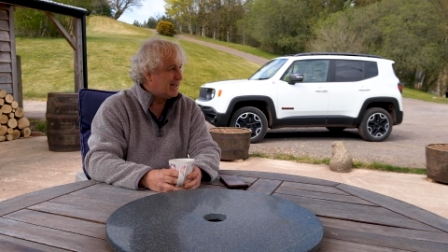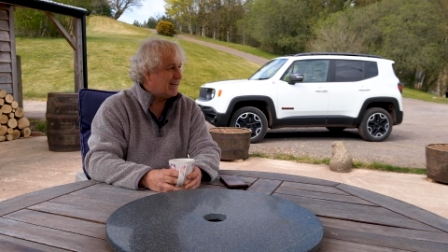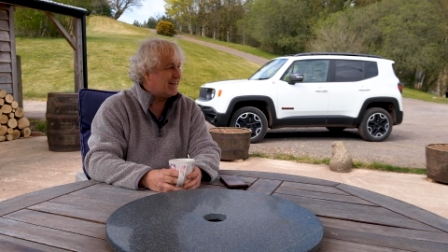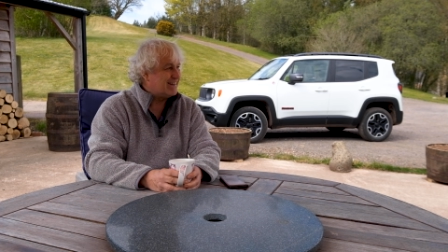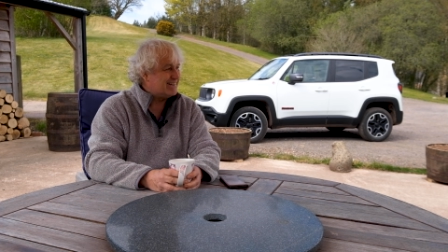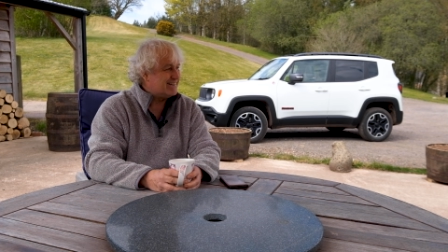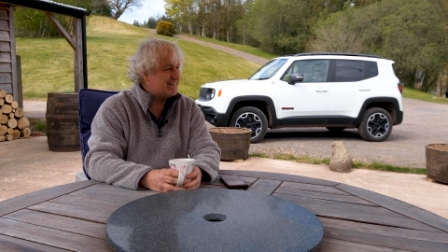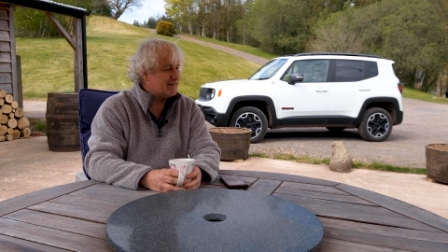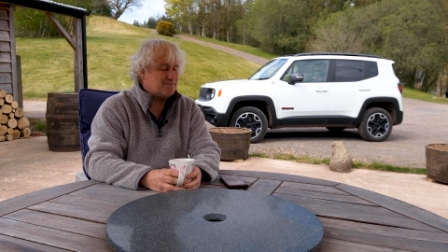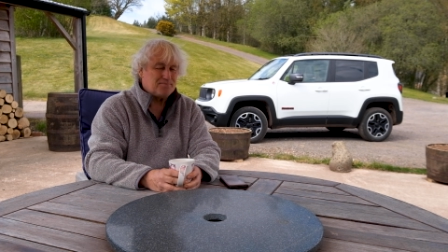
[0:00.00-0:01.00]
And
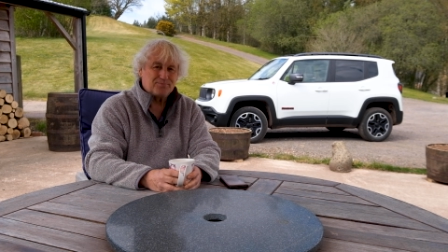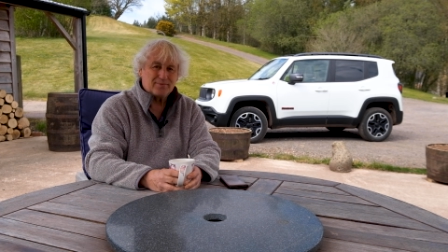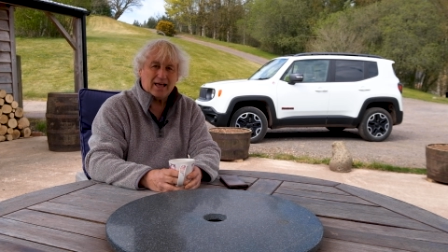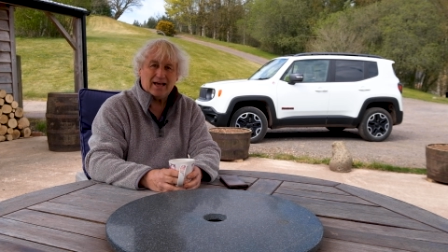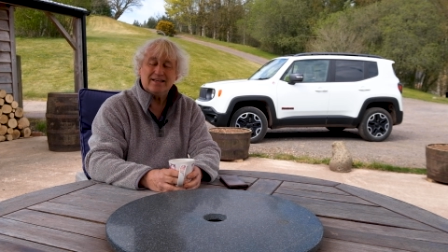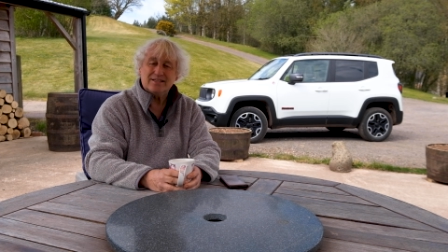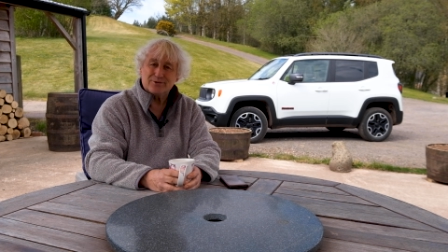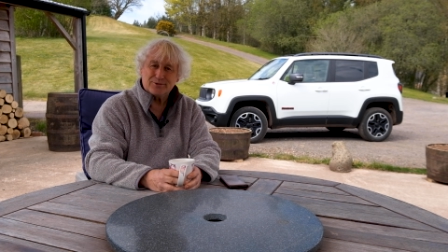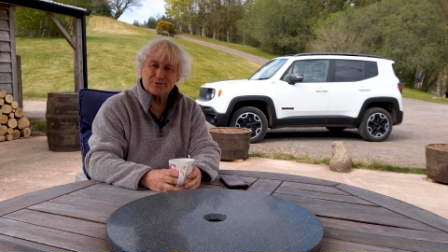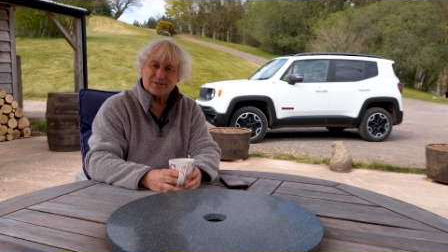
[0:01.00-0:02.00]
it's
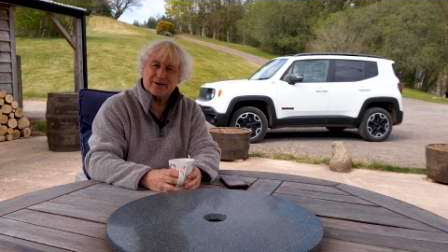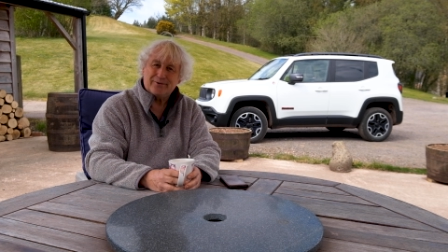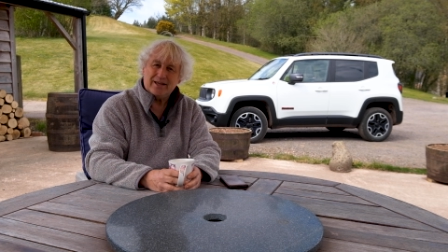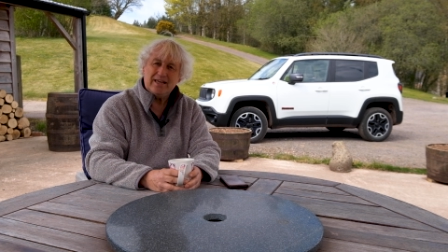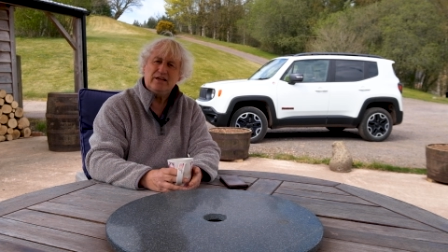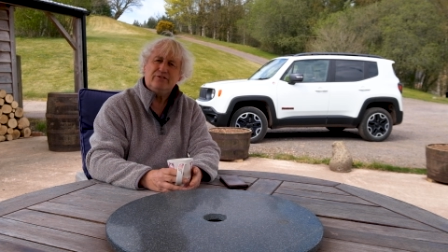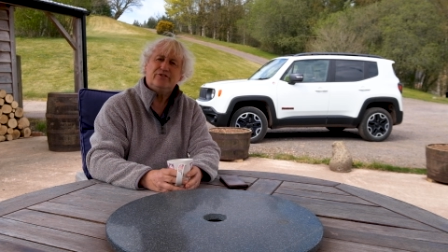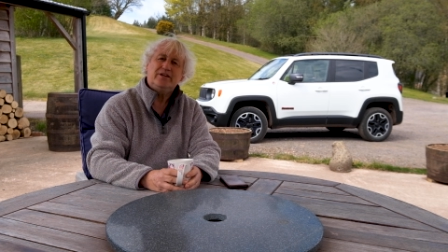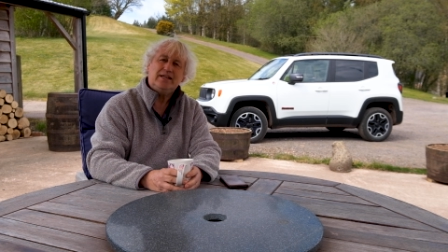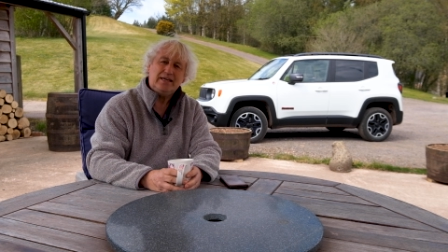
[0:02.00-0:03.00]
also
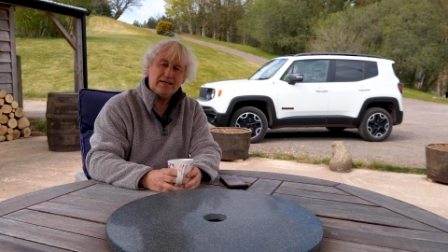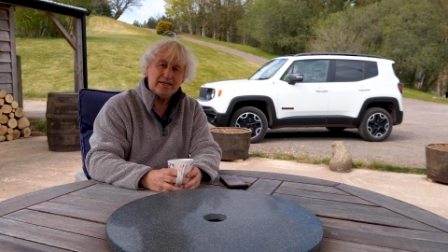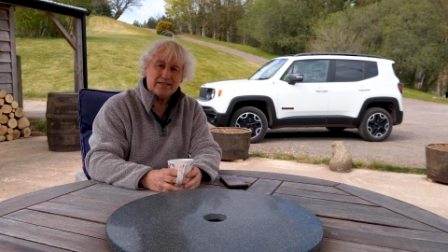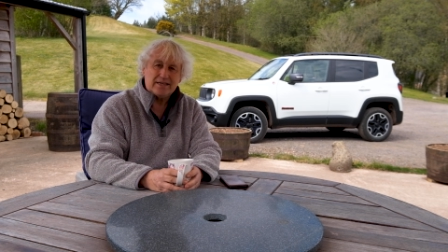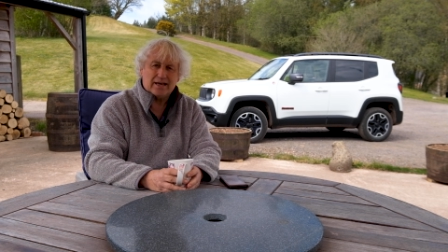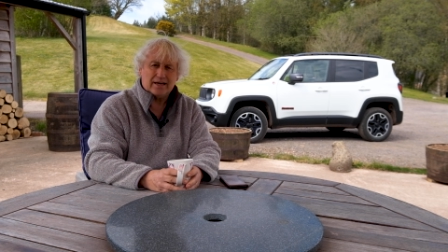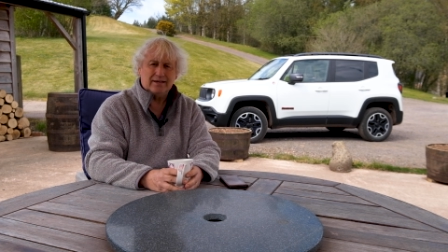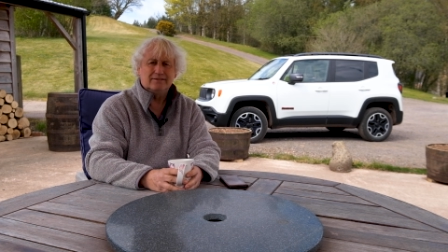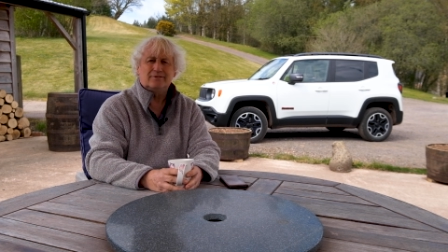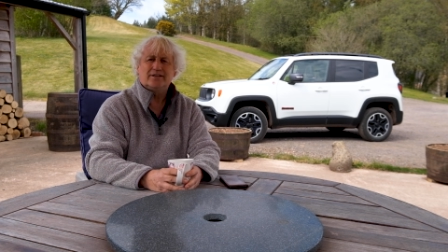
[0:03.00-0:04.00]
even easier,
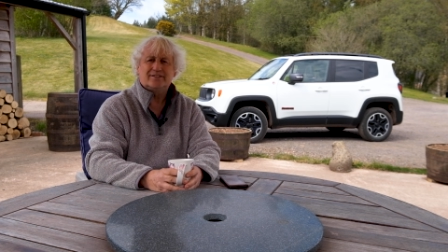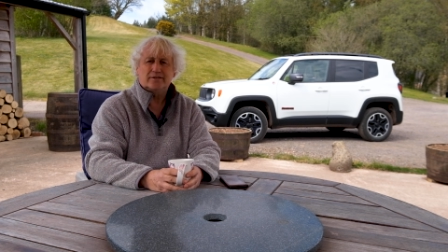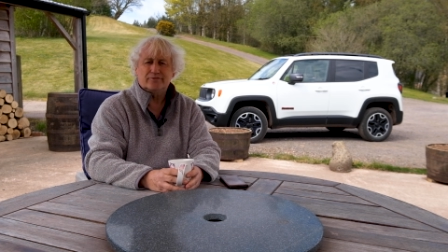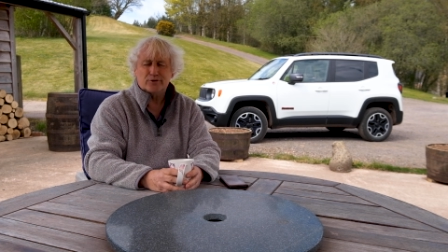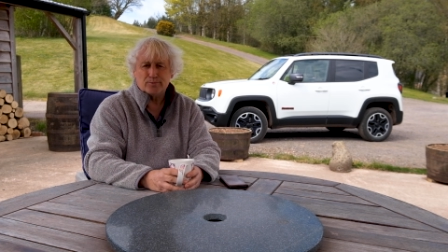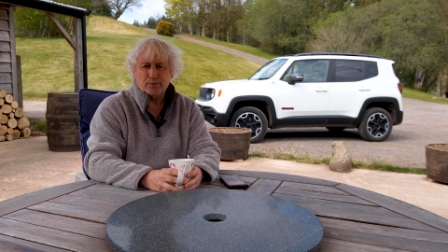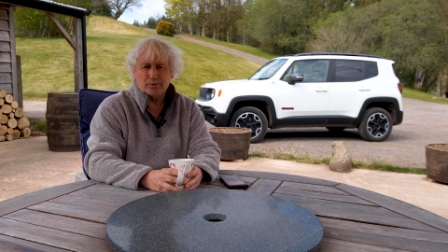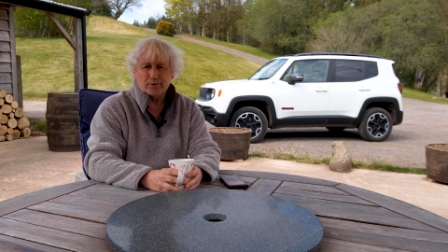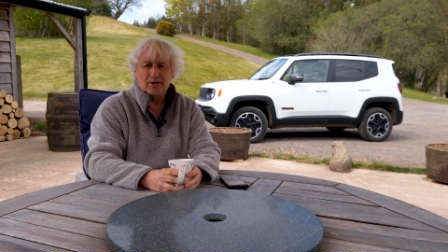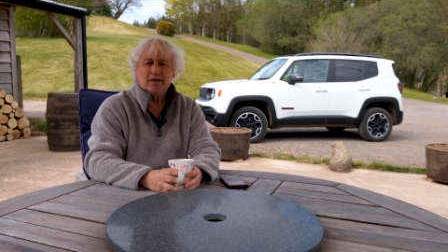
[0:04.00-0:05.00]
Range Rover
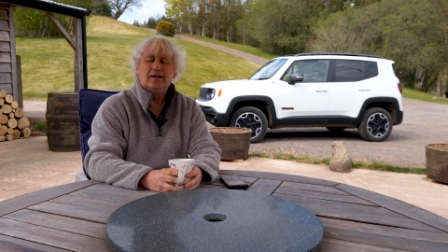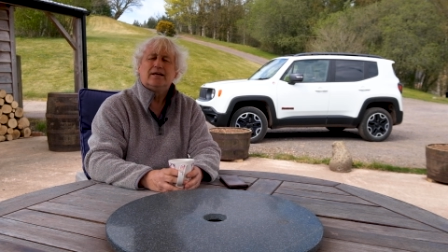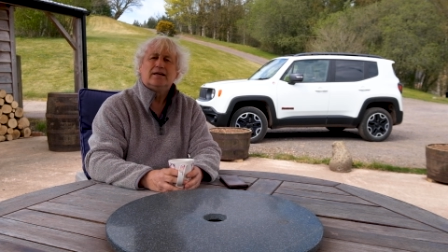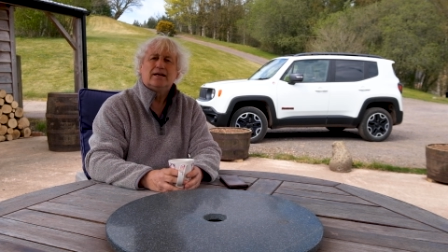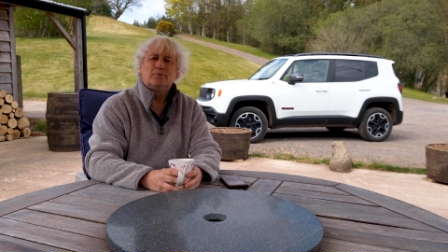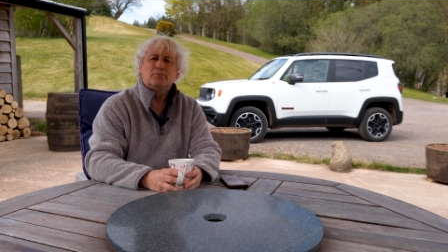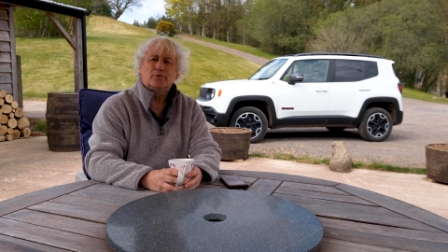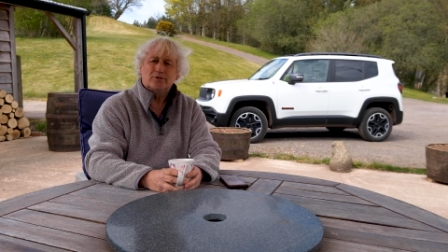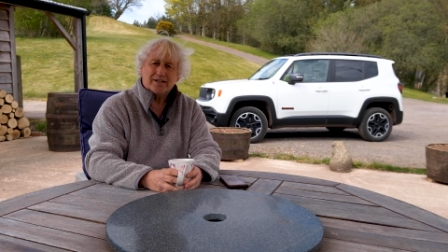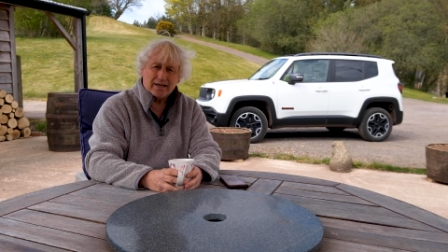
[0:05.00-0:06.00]
Sport,
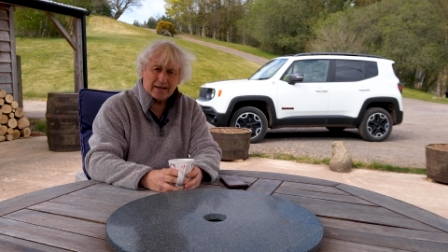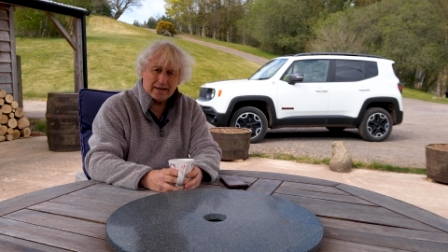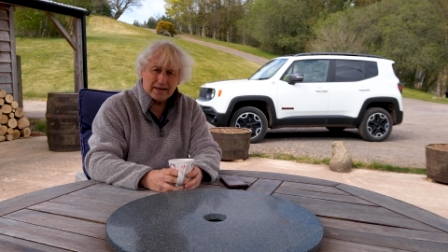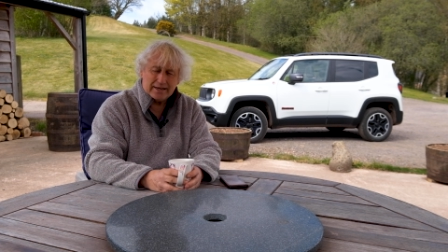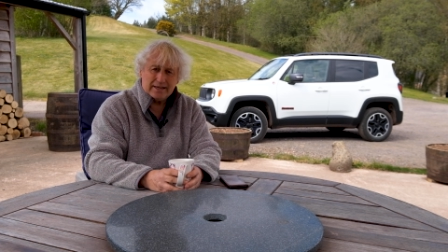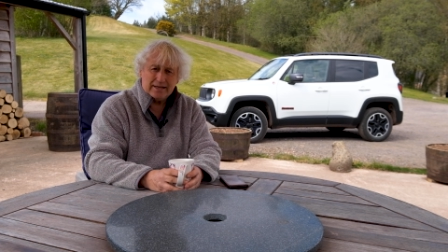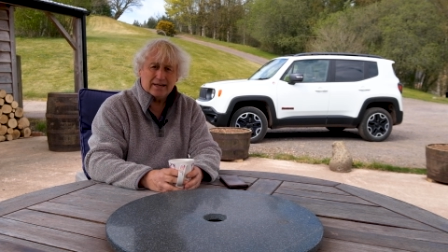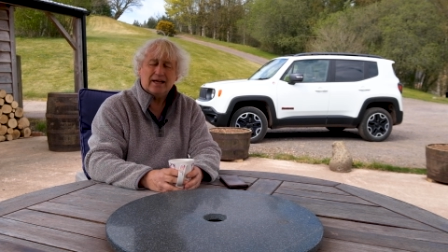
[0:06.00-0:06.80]
Porsche Cayenne,